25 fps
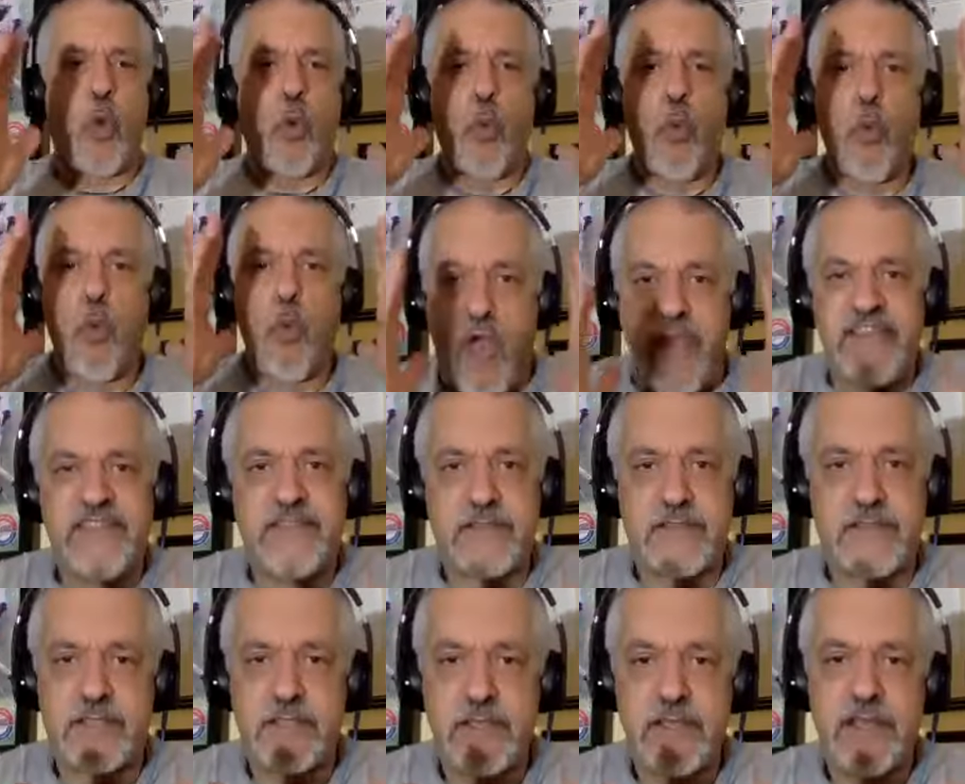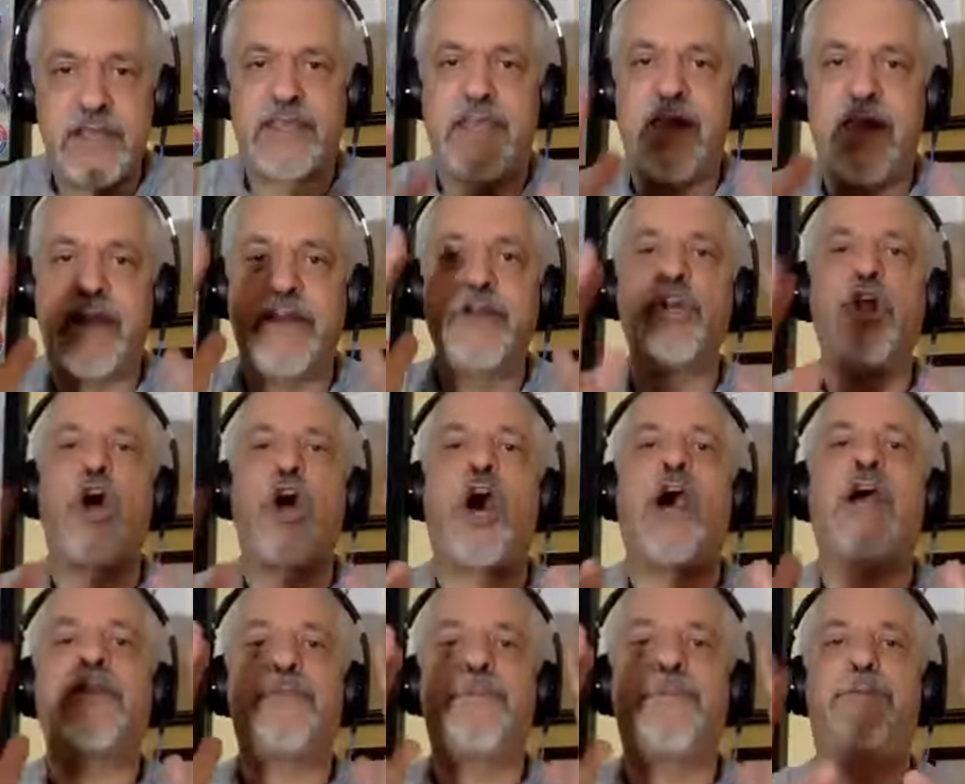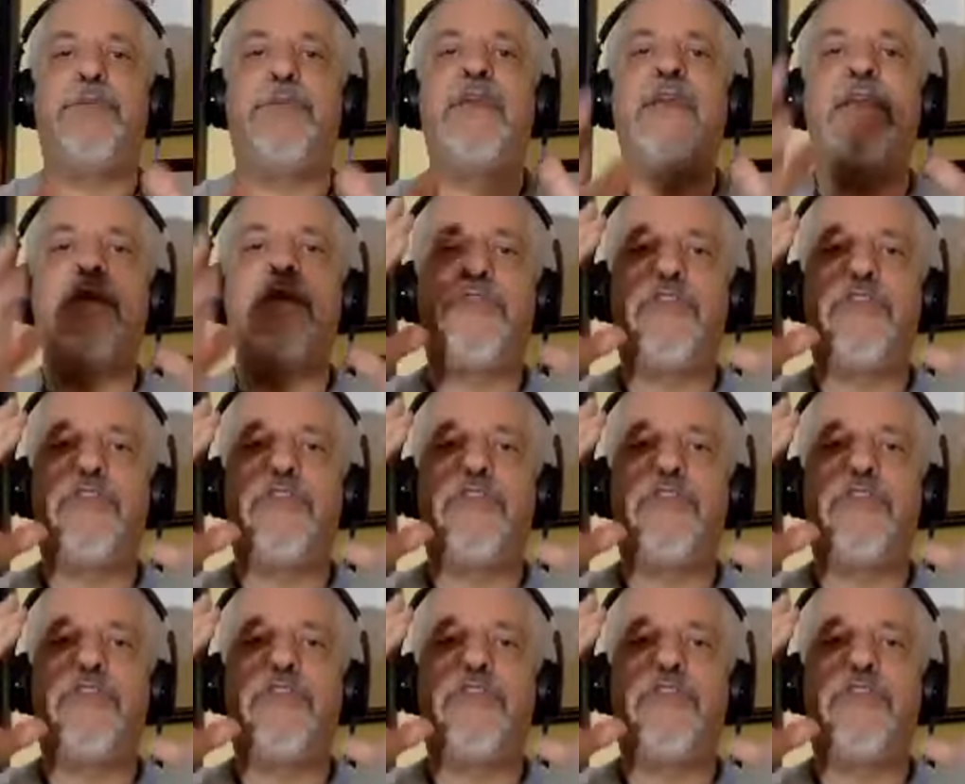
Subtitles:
weight cannot